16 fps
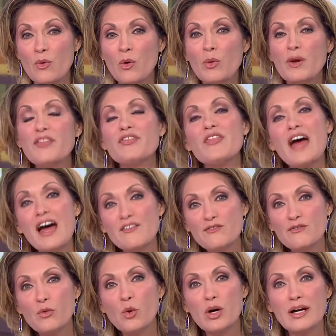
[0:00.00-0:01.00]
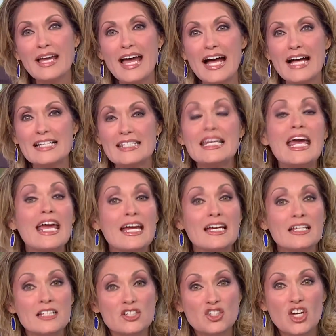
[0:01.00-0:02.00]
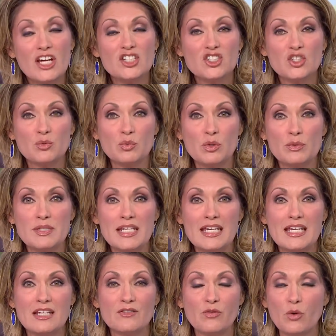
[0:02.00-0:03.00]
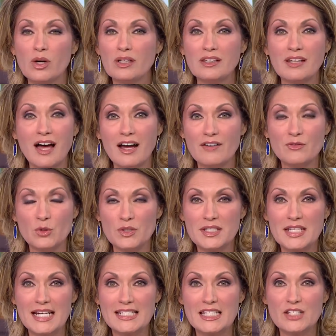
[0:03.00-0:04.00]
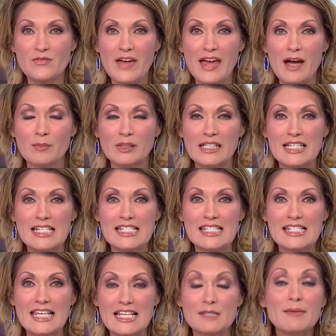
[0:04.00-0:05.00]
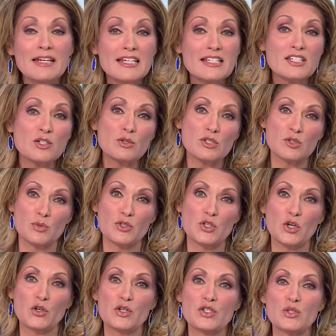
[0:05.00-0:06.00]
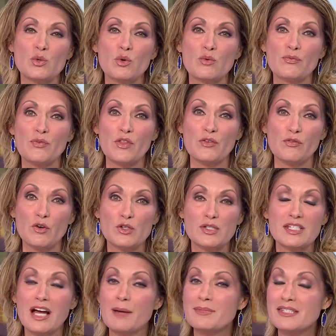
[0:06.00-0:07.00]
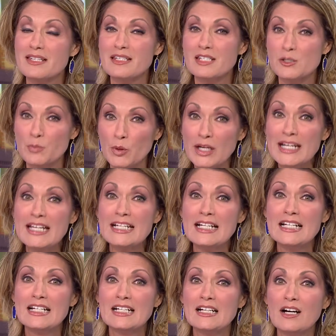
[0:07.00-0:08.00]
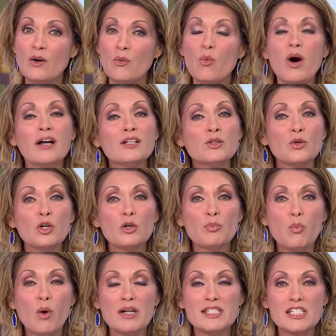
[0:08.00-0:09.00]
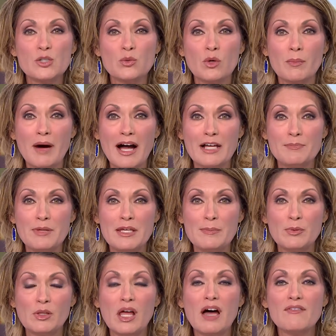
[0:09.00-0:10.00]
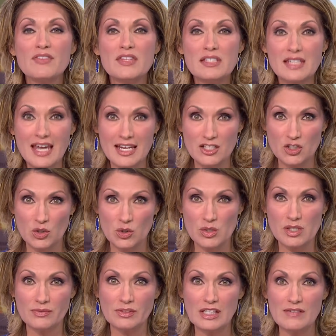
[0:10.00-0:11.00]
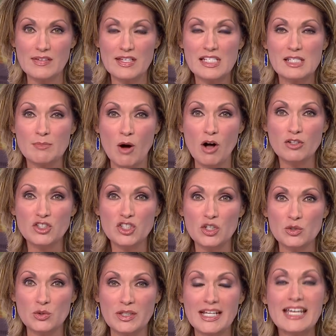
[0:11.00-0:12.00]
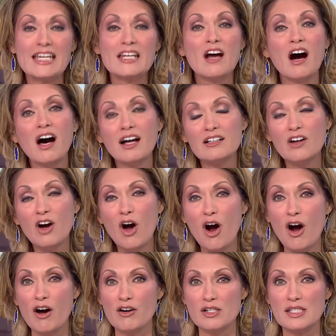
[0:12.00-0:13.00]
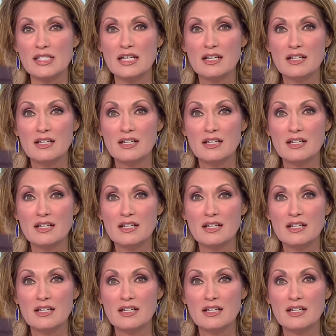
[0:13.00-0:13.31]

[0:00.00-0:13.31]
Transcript: Well, with that forecast and a change in routine for a lot of North Texas families, as many students return to school for the first time since spring, one group wants to remind people of the dangers of leaving small children in hot cars.